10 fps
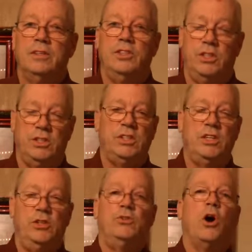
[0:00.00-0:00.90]
Jesus
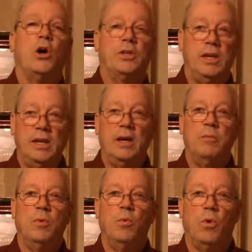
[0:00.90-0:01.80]
says you talk to him
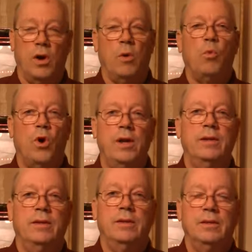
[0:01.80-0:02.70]
one-on-one. -on
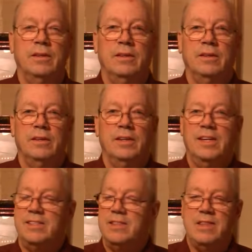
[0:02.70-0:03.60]

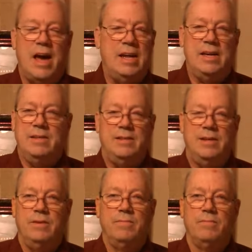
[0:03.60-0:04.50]
-one. It's that easy.
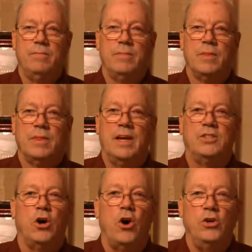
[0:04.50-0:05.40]

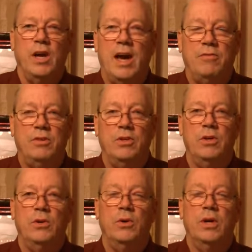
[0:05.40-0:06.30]
That's all you have to
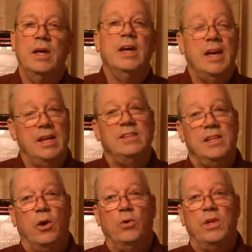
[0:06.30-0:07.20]
do and it's
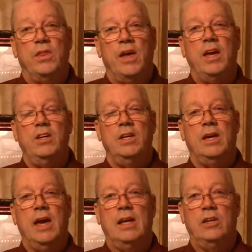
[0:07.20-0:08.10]
the only thing you
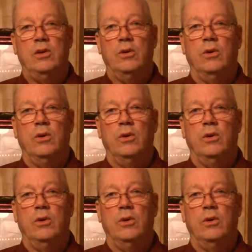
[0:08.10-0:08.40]
can do.